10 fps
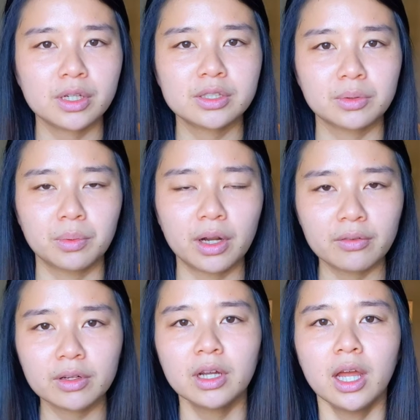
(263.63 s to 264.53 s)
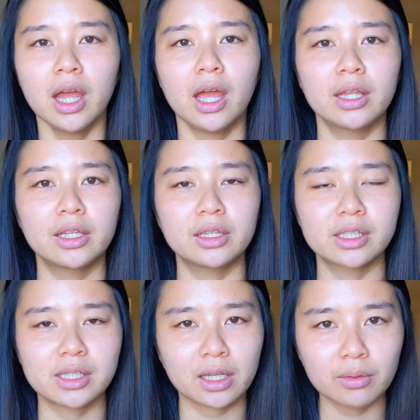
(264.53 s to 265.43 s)
address or whatever. And then
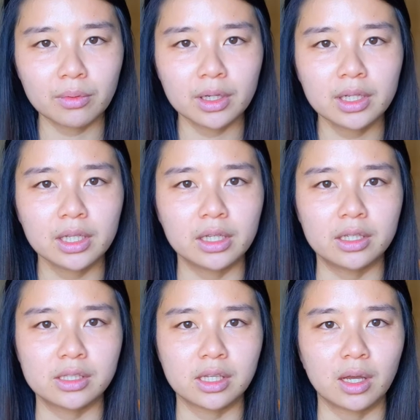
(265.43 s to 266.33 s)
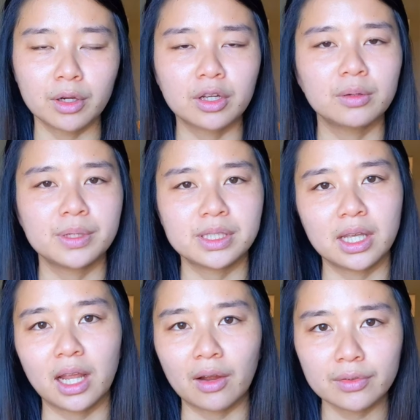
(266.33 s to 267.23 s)
the second one is where you're gonna be
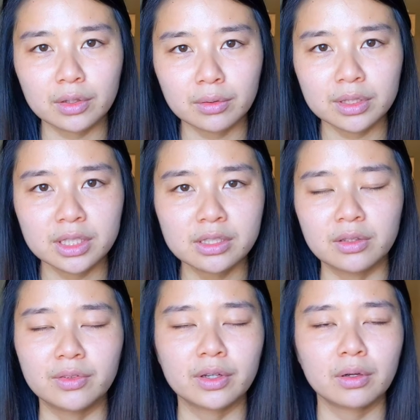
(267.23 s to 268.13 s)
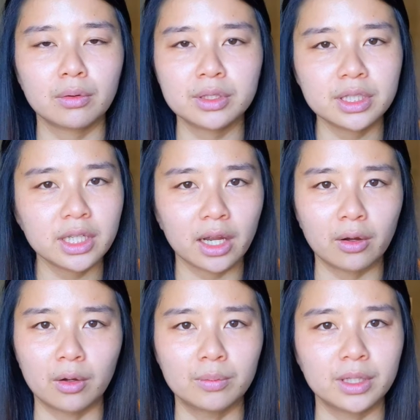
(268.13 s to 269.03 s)
staying after quarantine. So if you're quarantining at
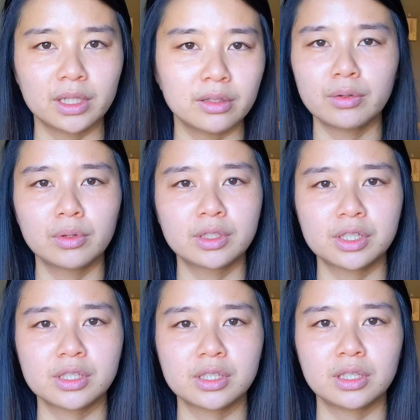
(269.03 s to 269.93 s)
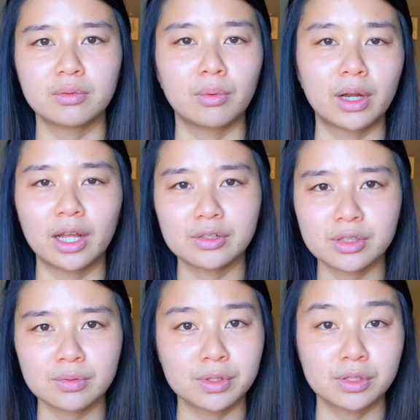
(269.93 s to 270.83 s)
home, then you would just need one
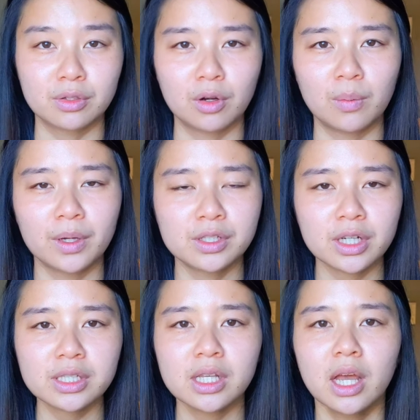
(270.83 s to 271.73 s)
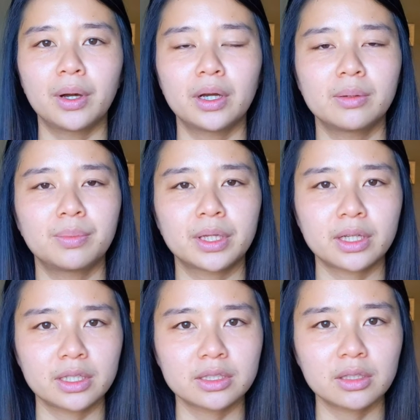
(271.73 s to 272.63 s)
address, which is your home address. But
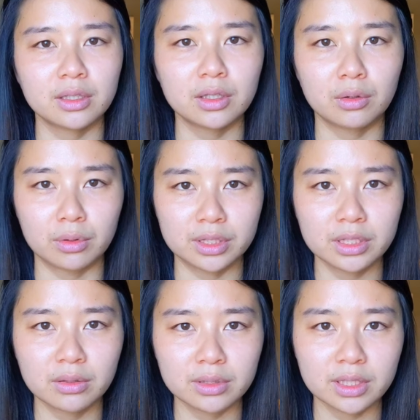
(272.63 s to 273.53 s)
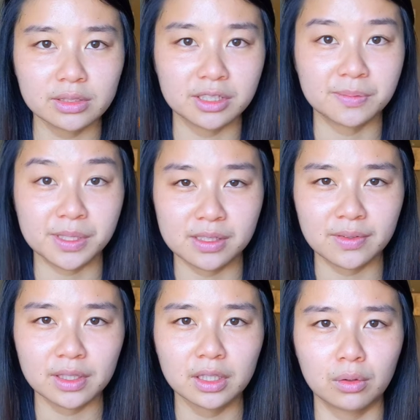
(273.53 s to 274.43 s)
because a lot of the quarantine hotels are
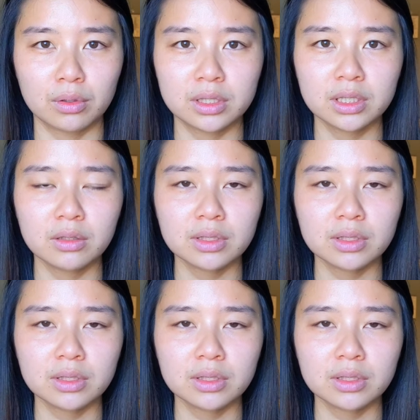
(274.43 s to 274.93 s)
specifically quarantine